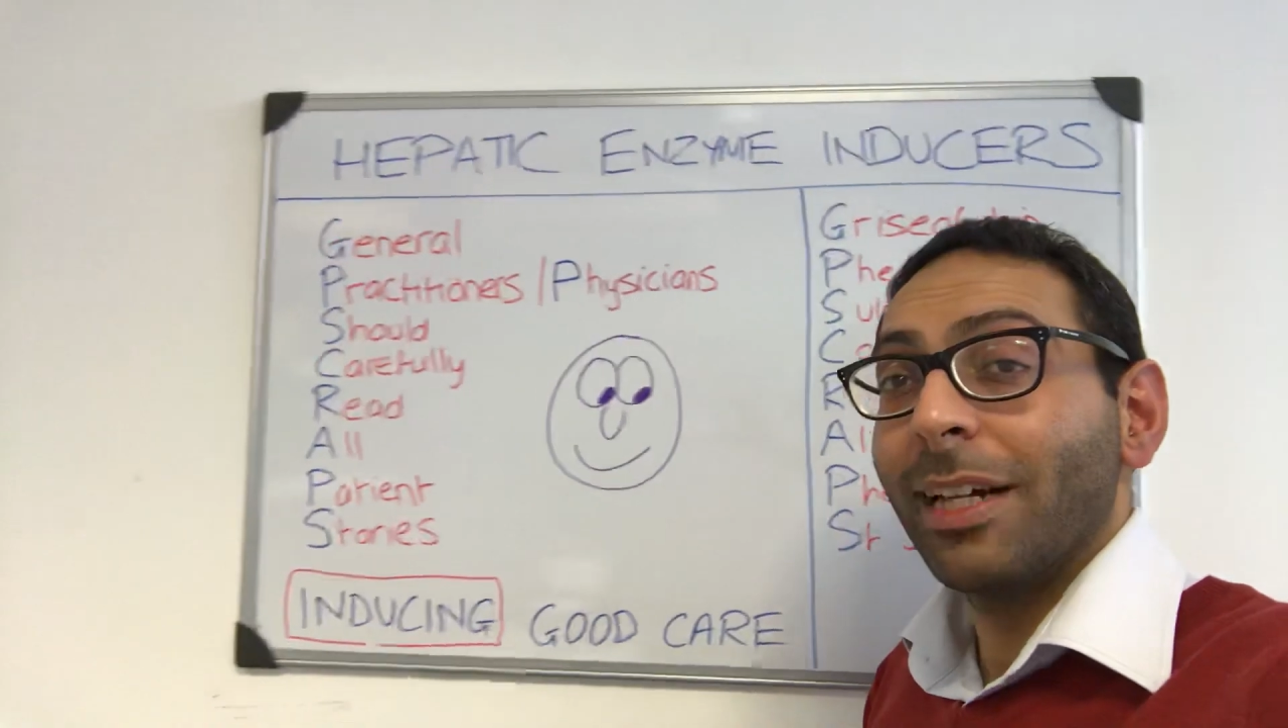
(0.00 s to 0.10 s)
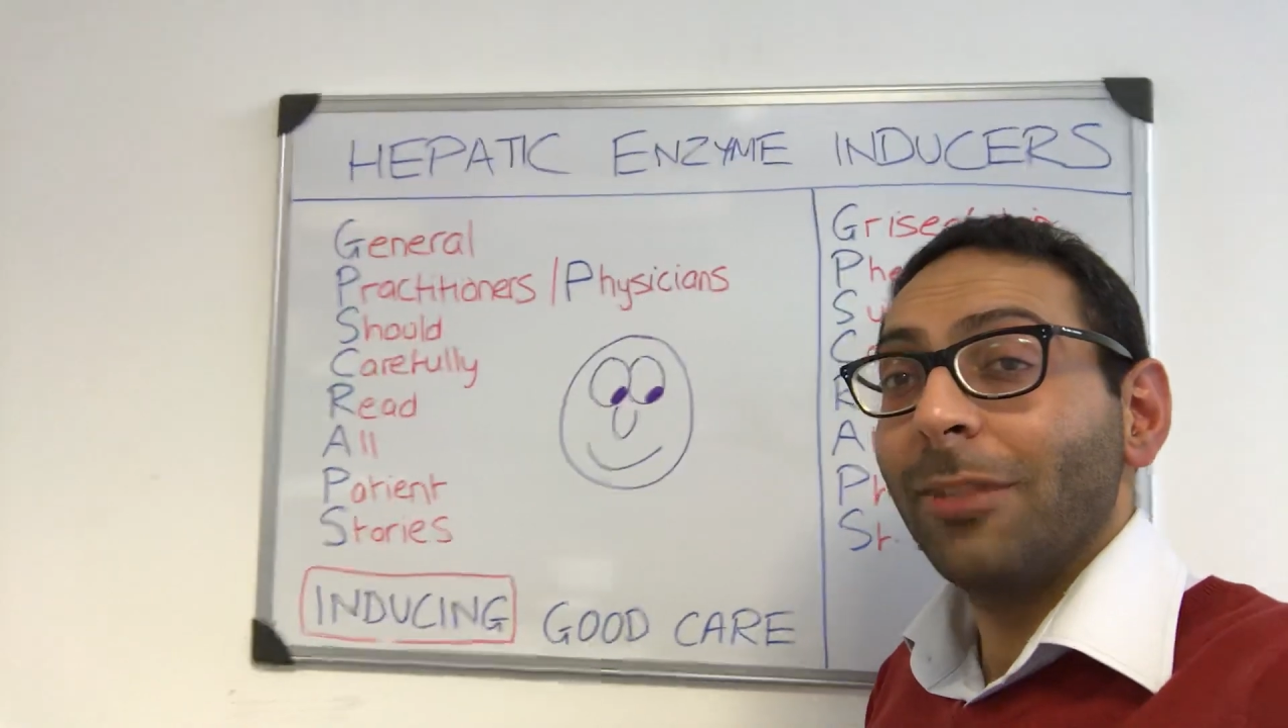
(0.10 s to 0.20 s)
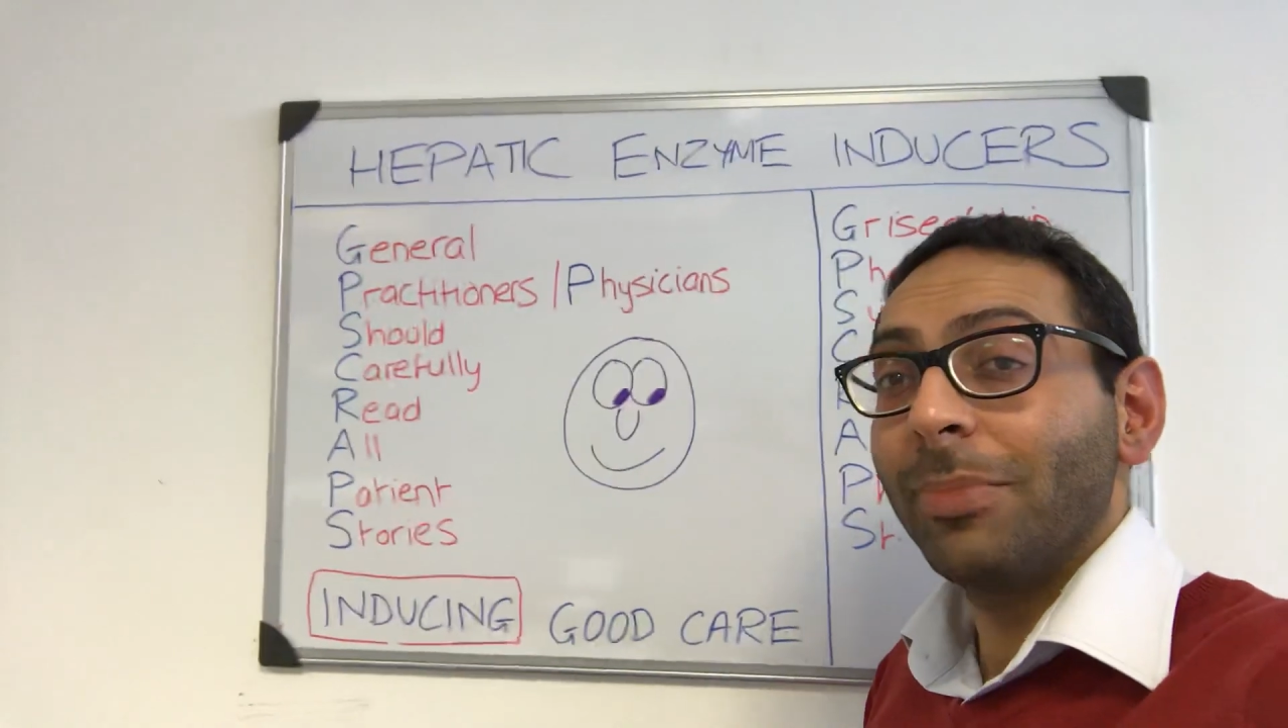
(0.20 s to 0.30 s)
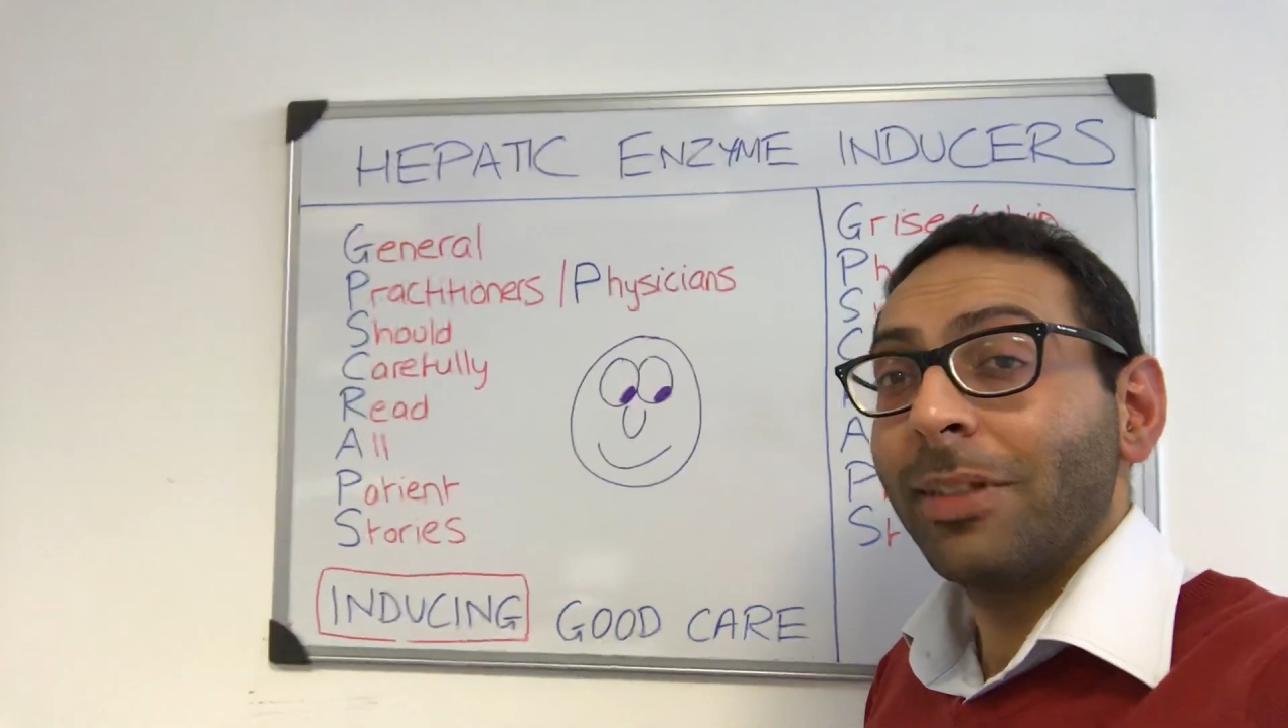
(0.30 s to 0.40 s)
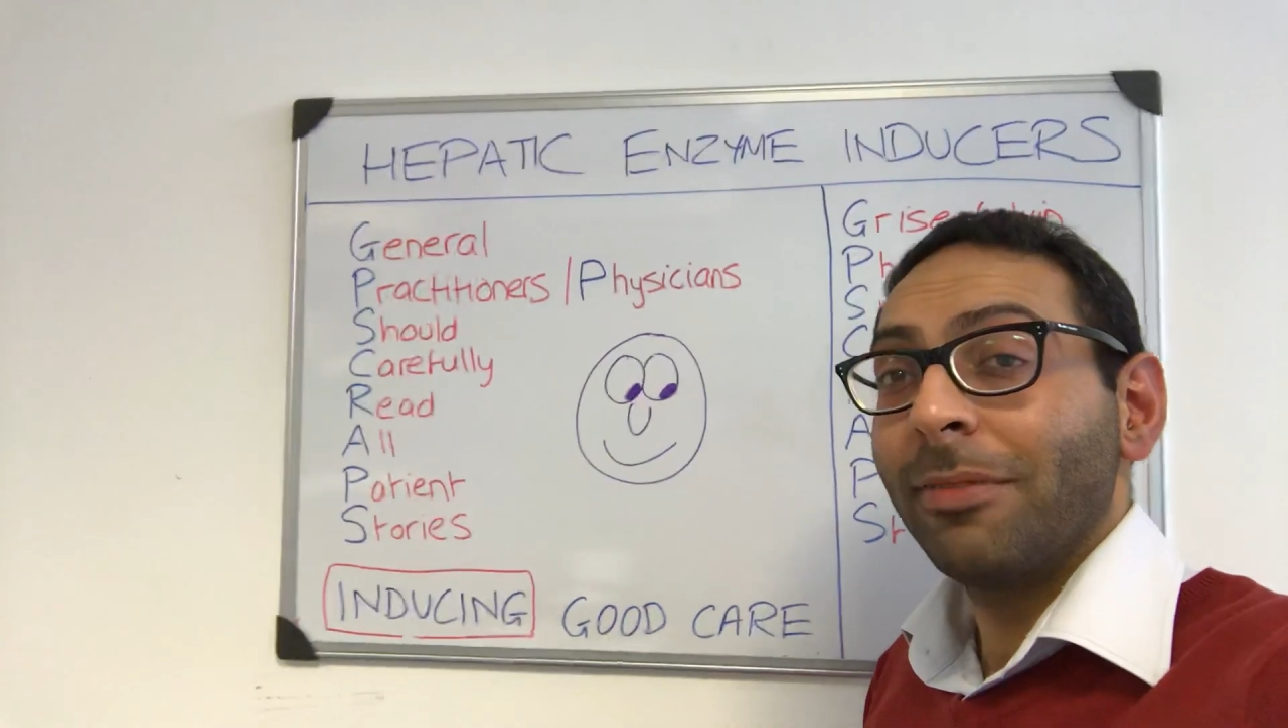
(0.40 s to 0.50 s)

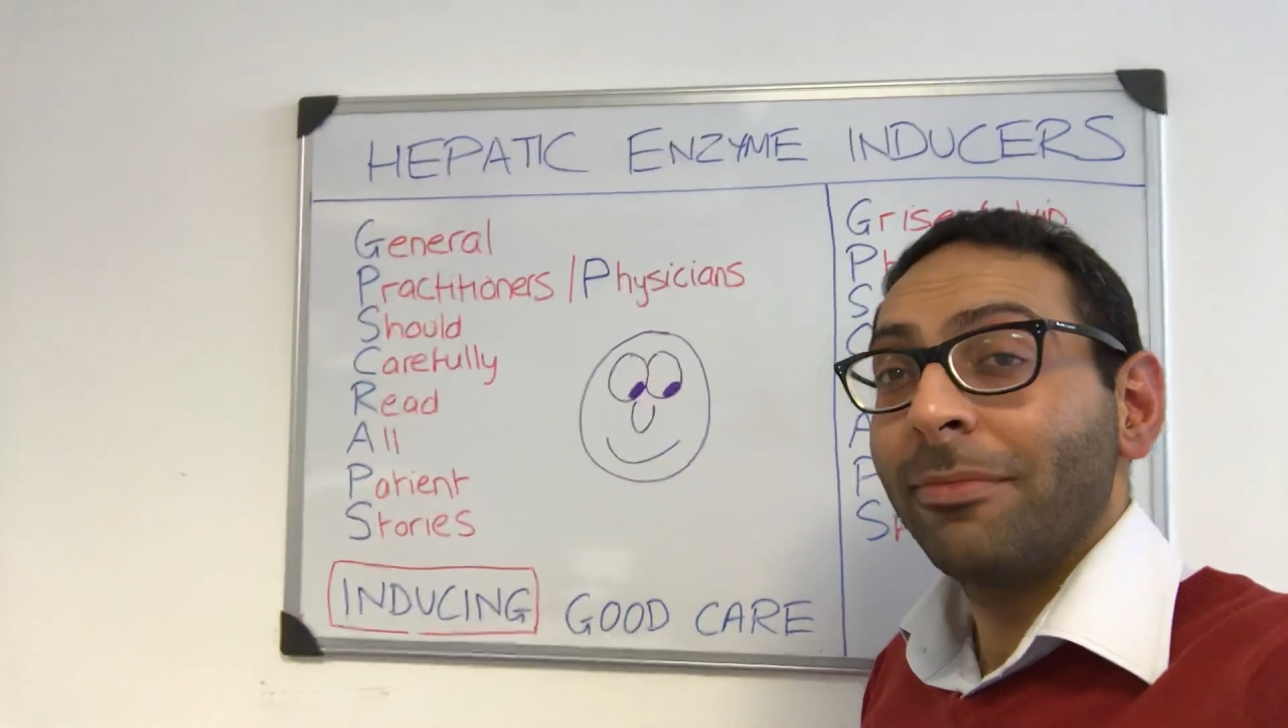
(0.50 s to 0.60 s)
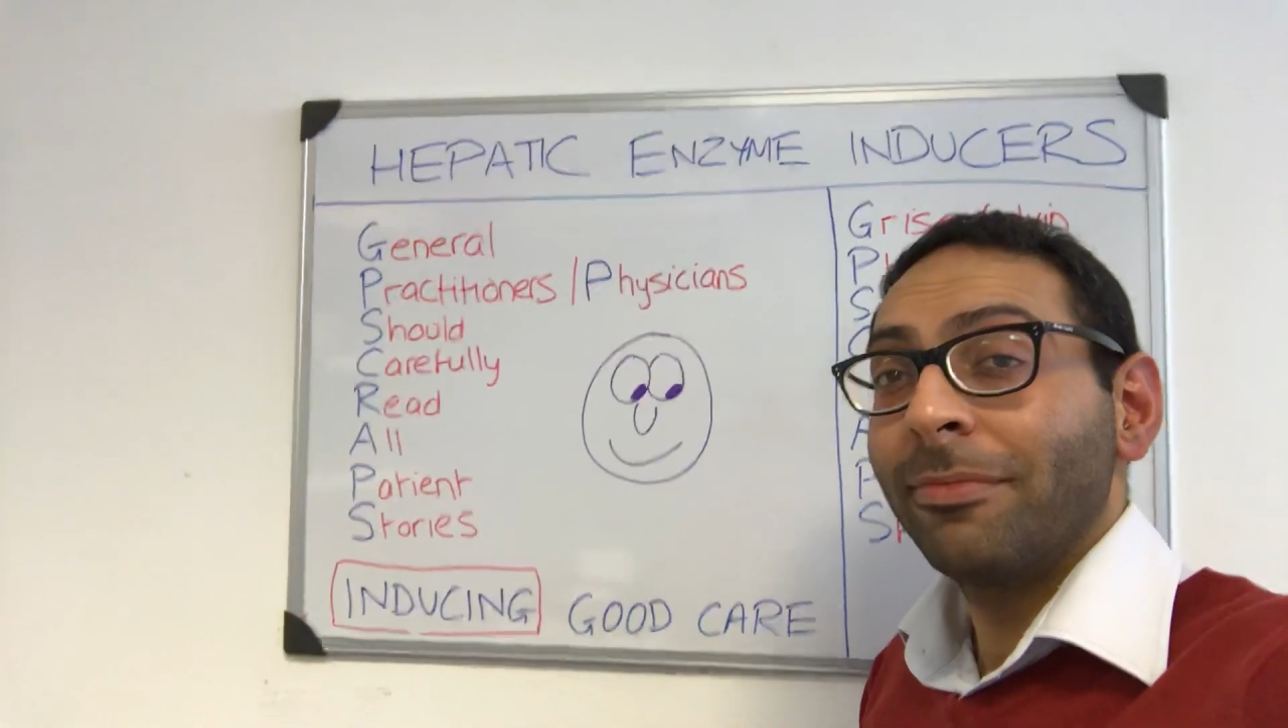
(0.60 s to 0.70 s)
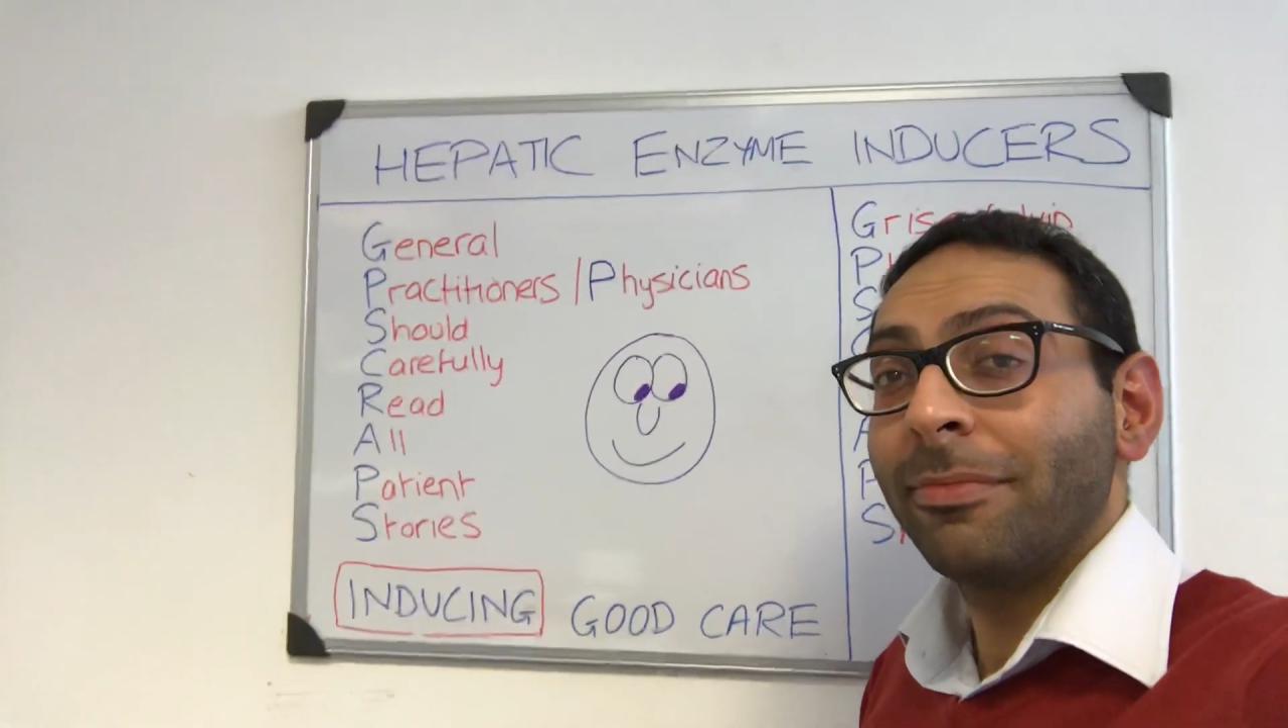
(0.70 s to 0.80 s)
helps.